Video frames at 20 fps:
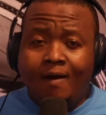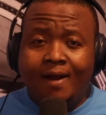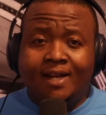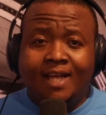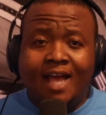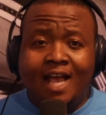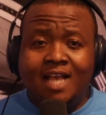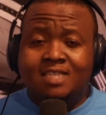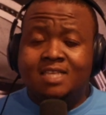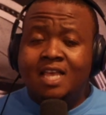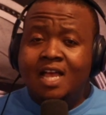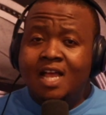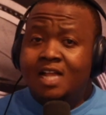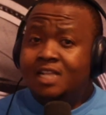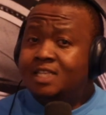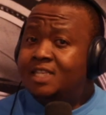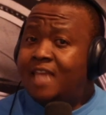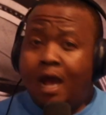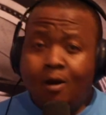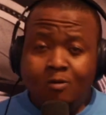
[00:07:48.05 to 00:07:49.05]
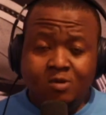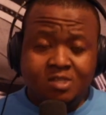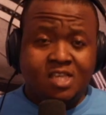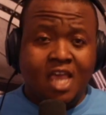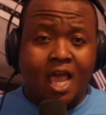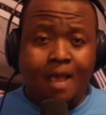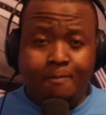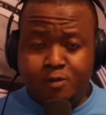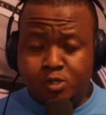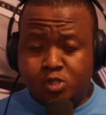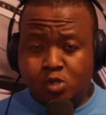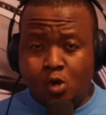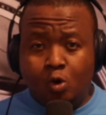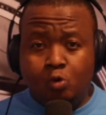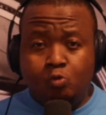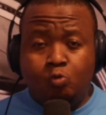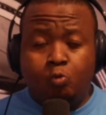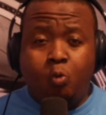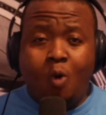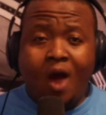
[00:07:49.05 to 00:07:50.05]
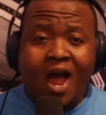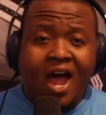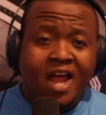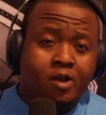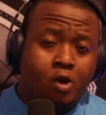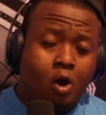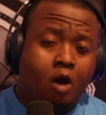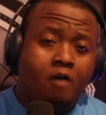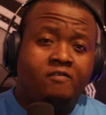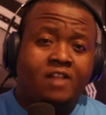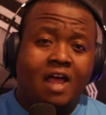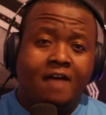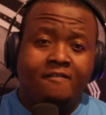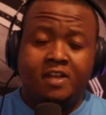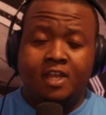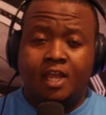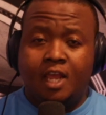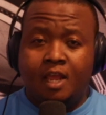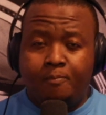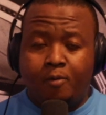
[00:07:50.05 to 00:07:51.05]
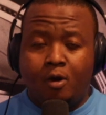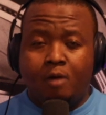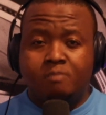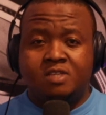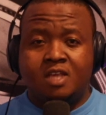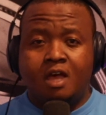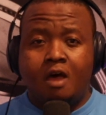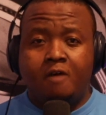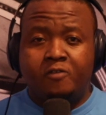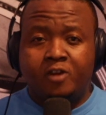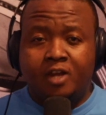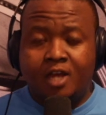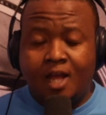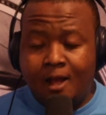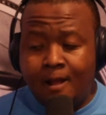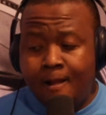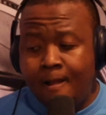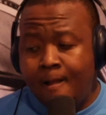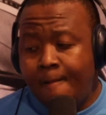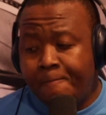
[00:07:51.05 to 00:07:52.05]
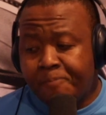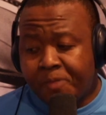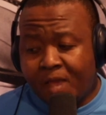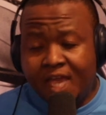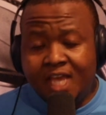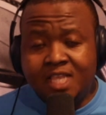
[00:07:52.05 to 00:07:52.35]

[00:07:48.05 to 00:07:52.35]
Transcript: All right, guys, that was episode one of Love and Hip Hop South Africa.